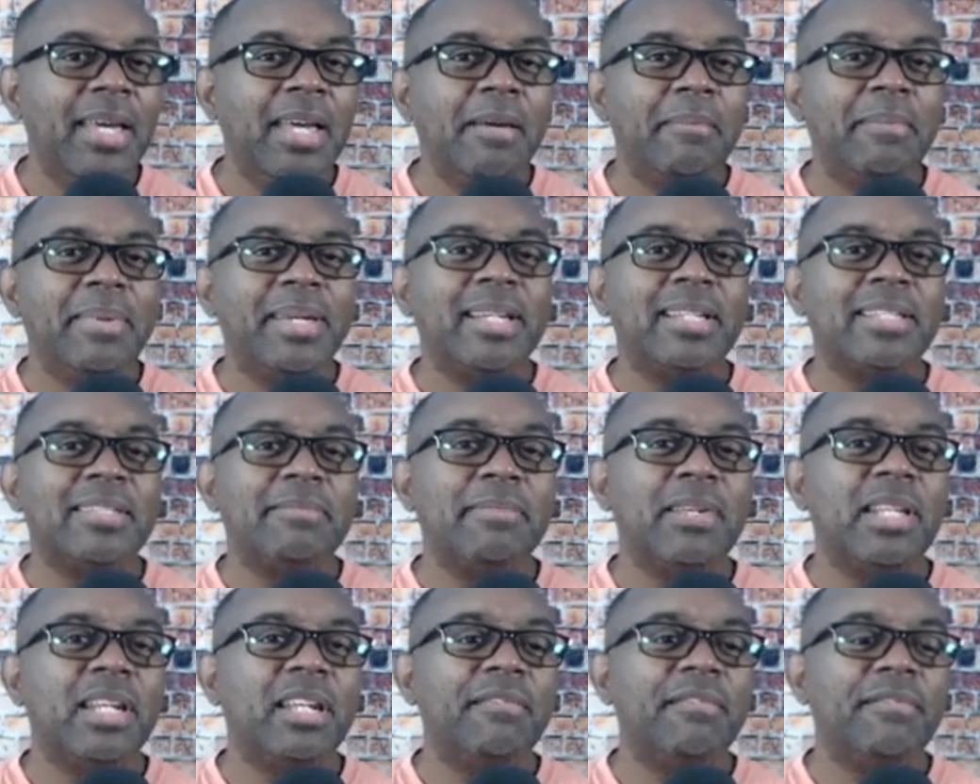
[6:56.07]
Because
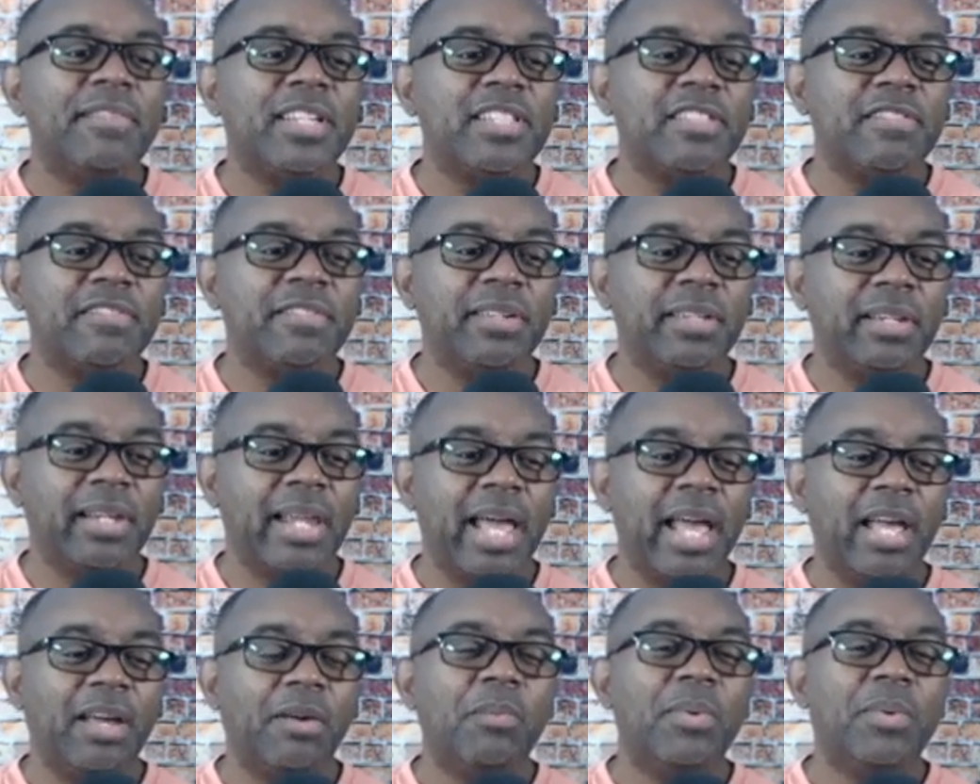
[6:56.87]
many of us feel
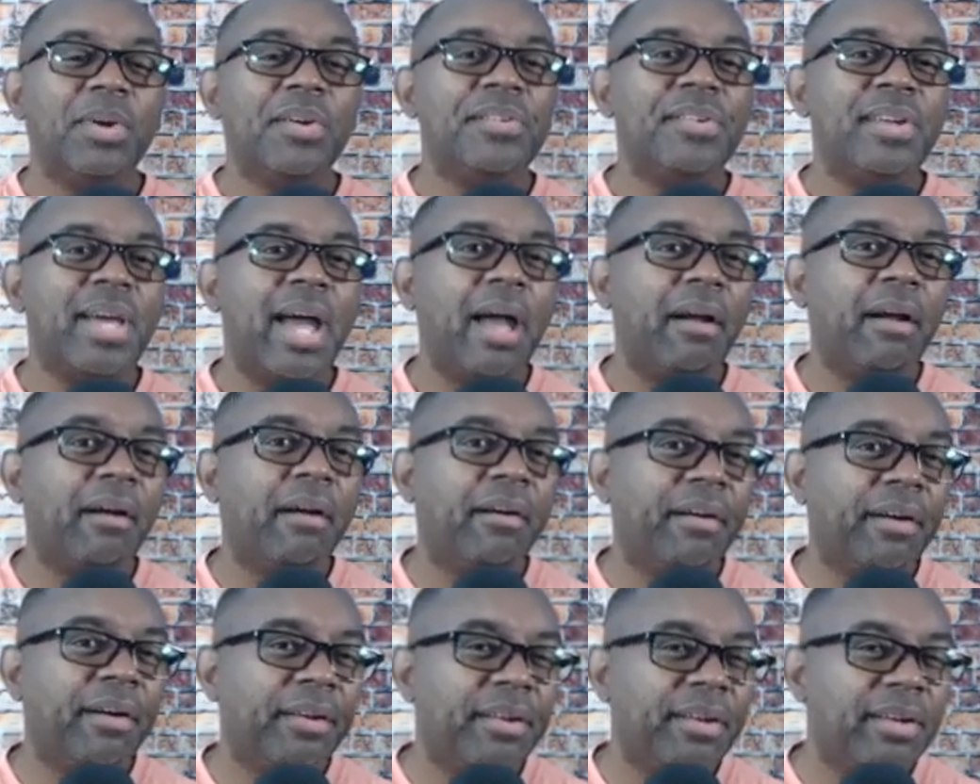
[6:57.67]
like we're not
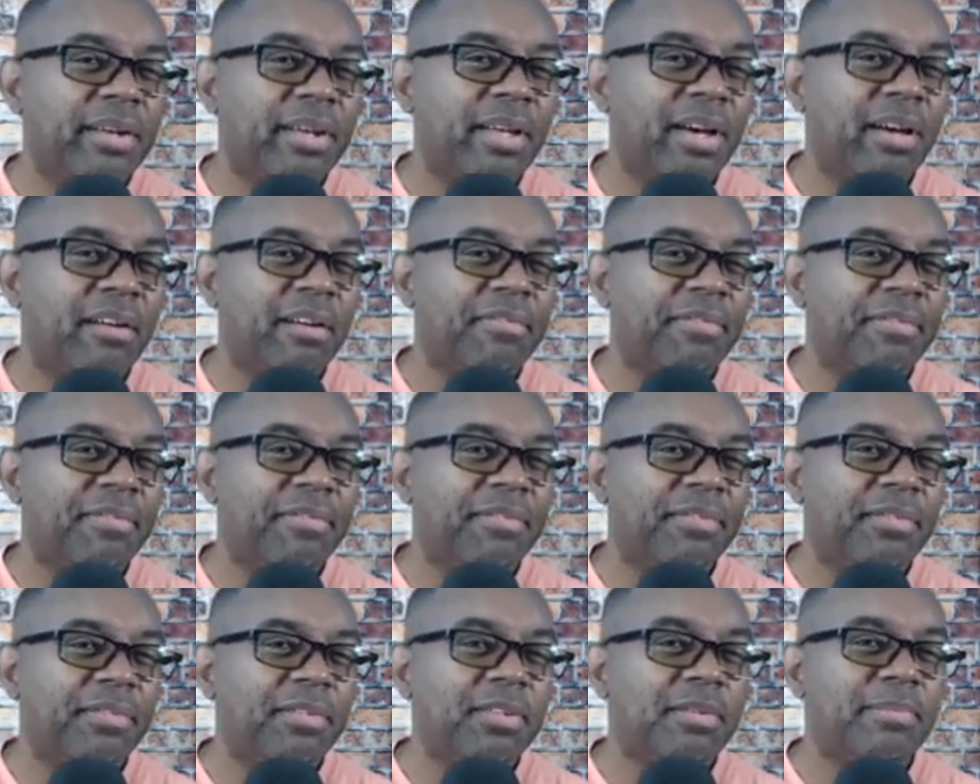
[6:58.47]
good enough
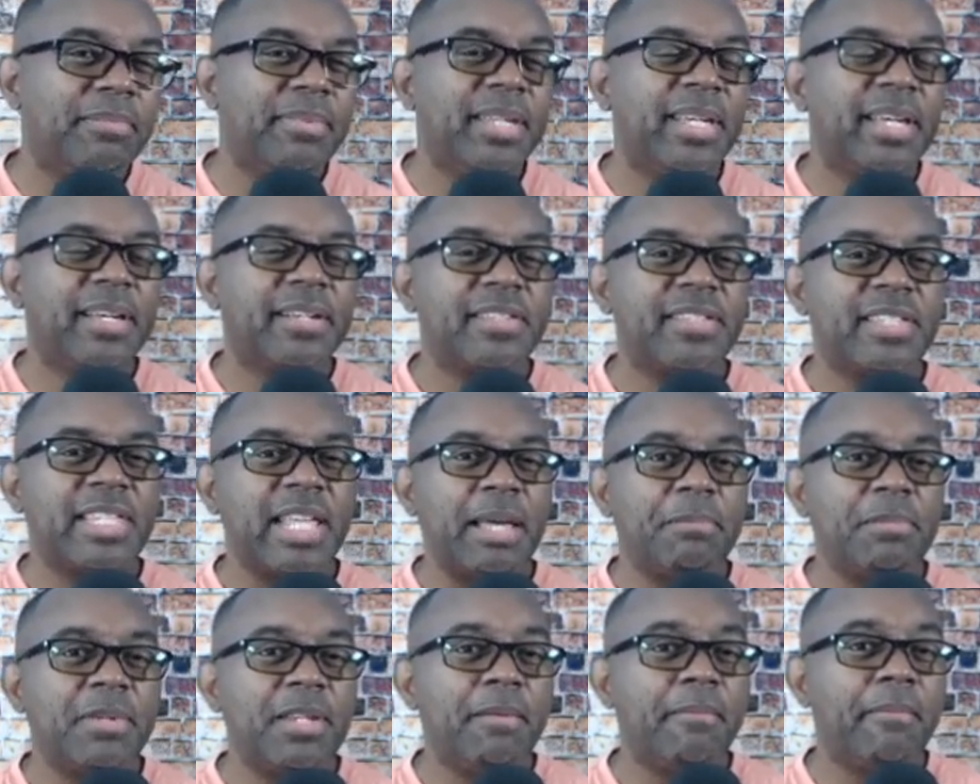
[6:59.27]
to be
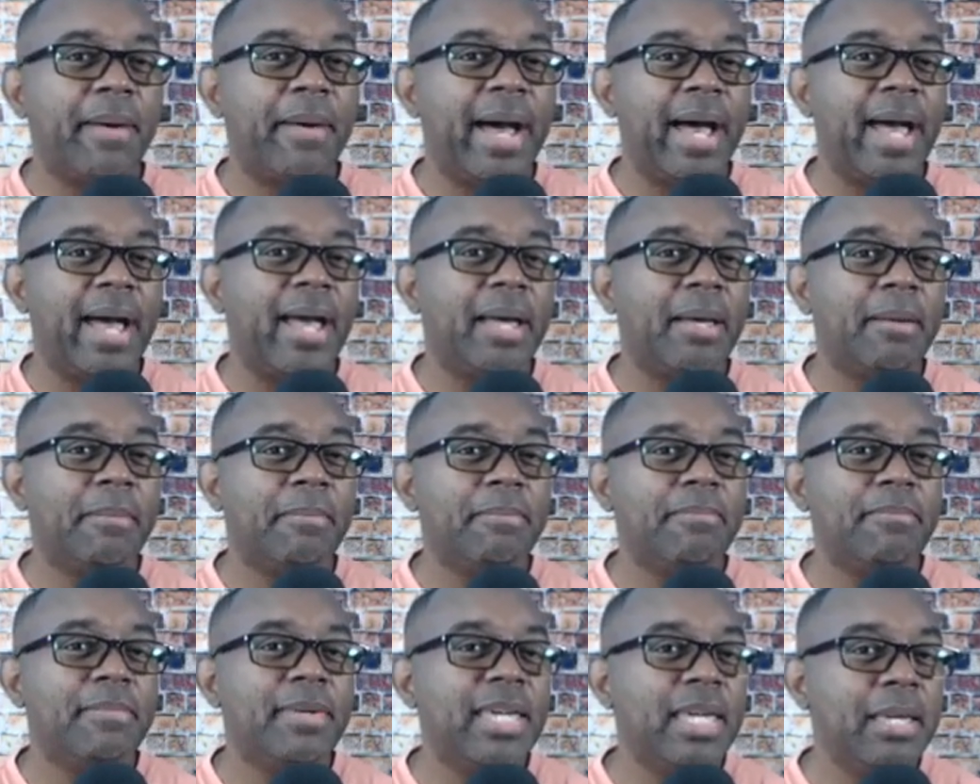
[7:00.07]
accepted by
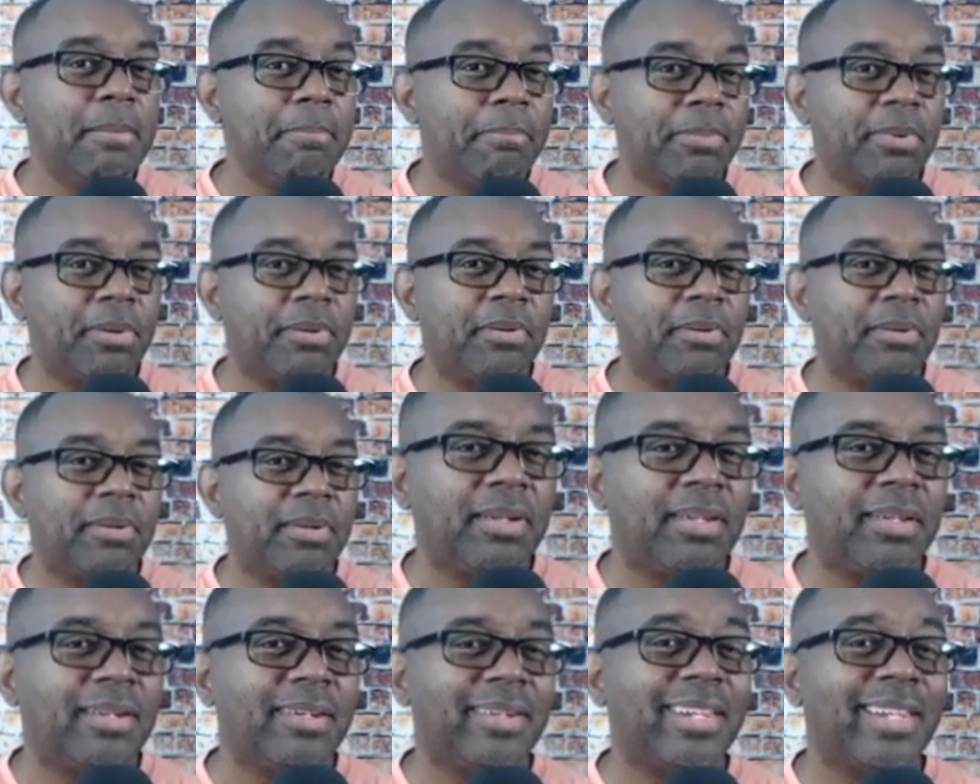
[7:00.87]
people,
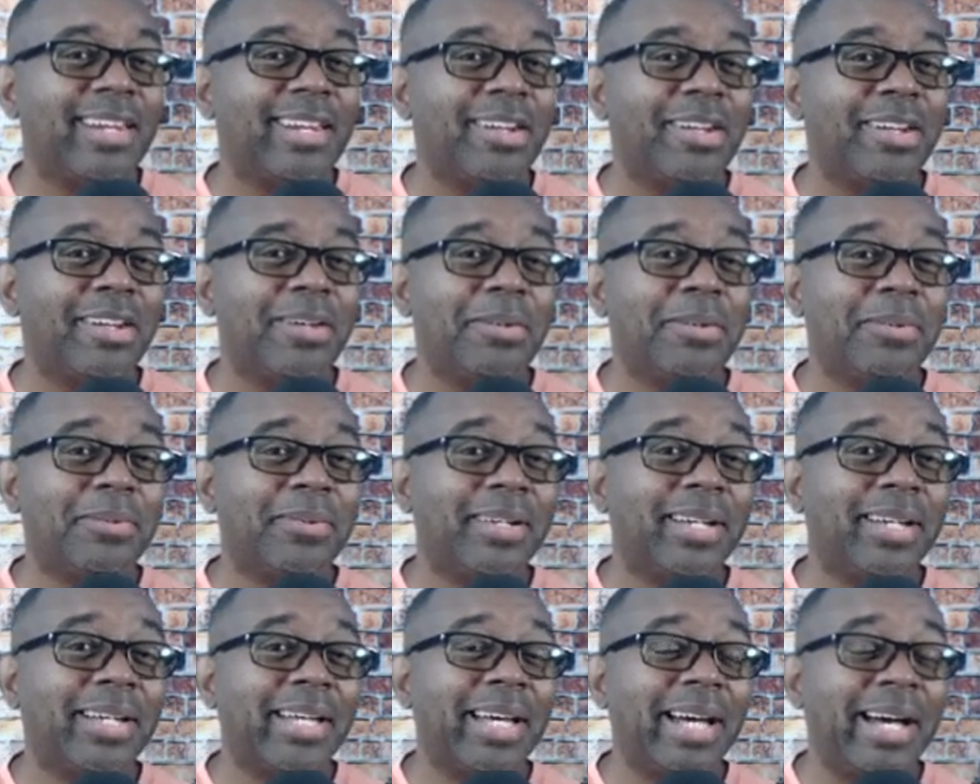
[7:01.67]
let
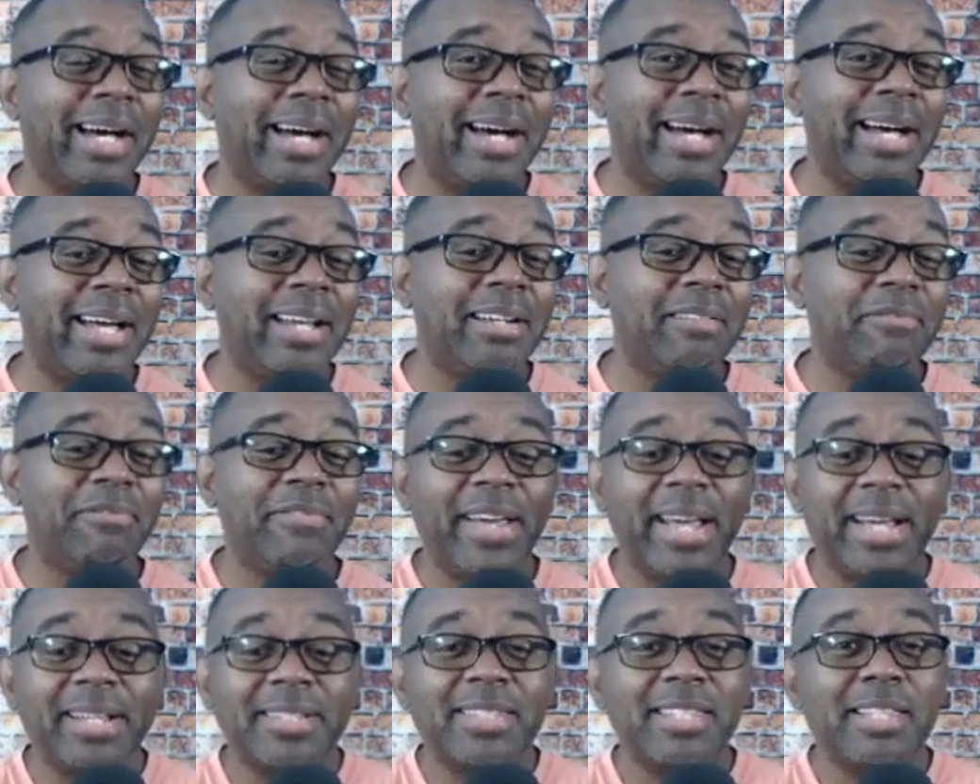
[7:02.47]
alone God. In
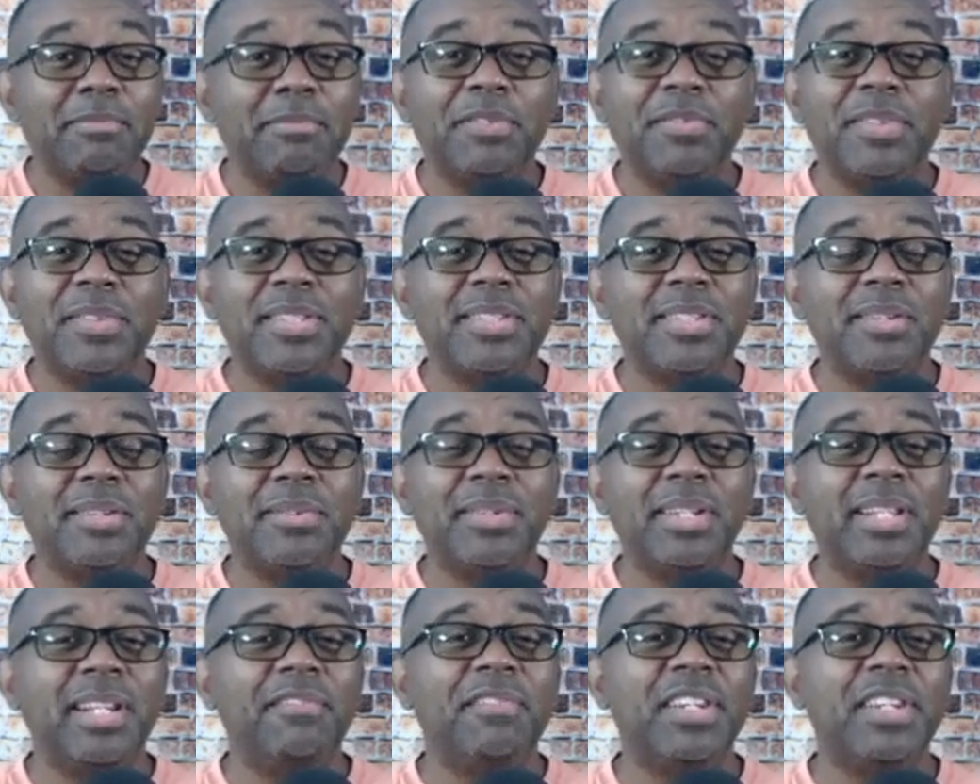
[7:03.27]
fact, some of us
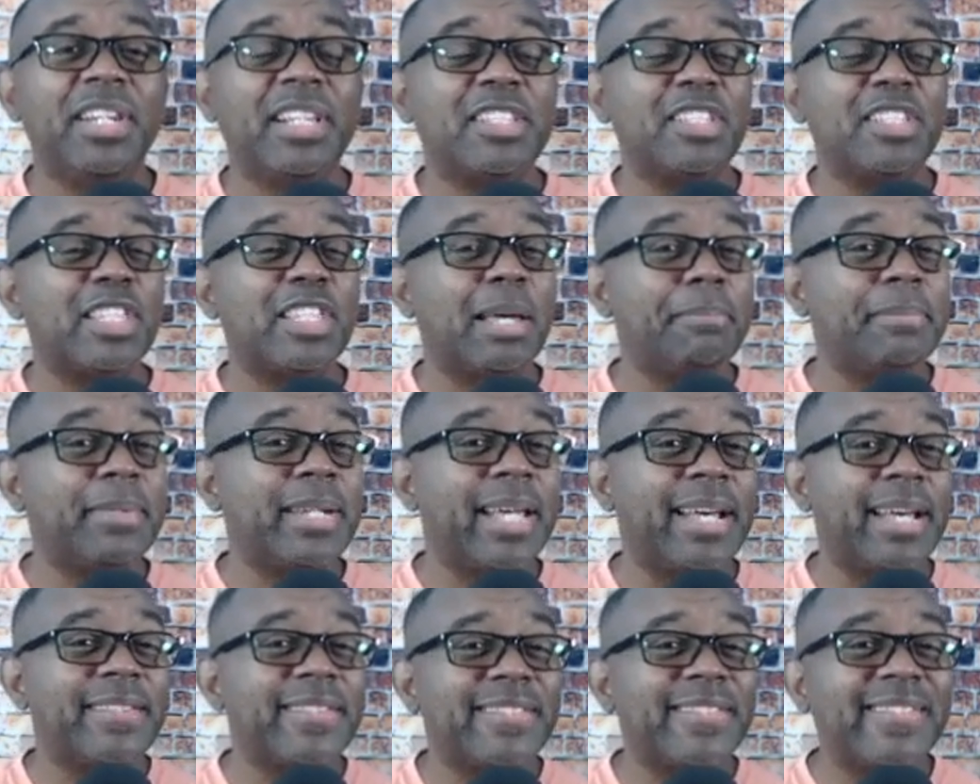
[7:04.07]
don't even accept
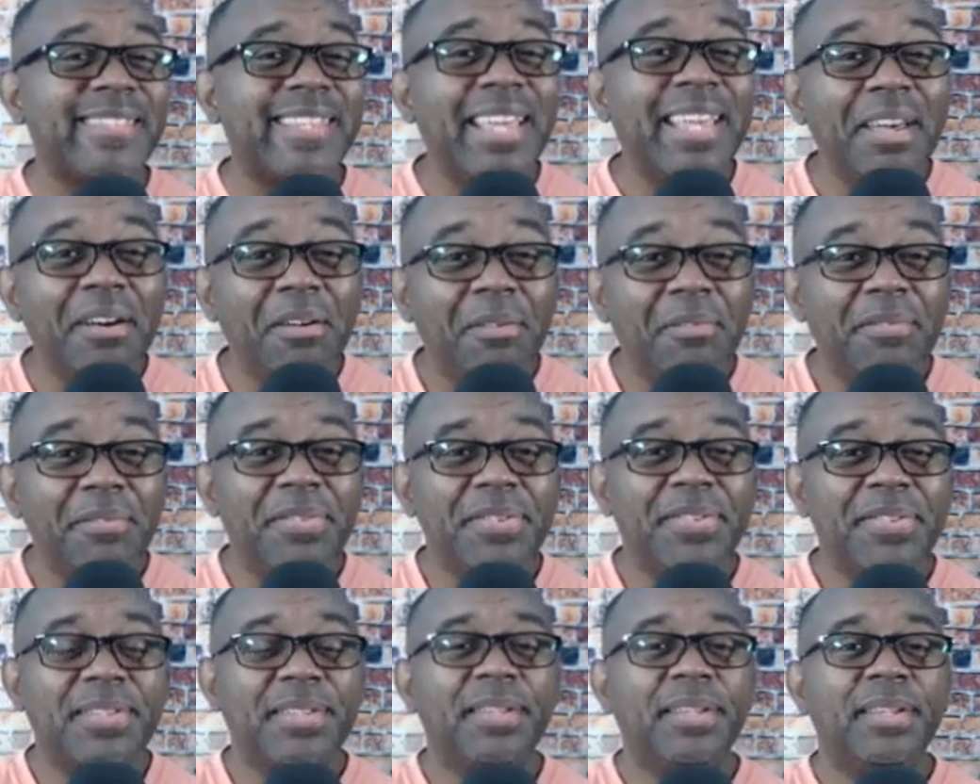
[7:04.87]

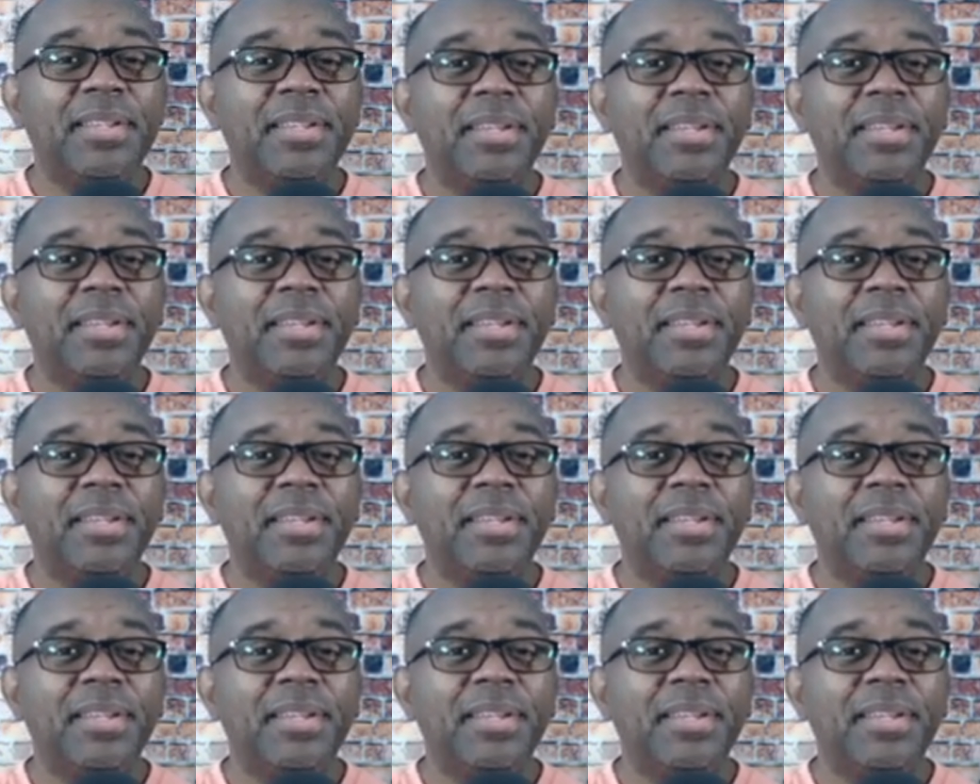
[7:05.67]
ourselves.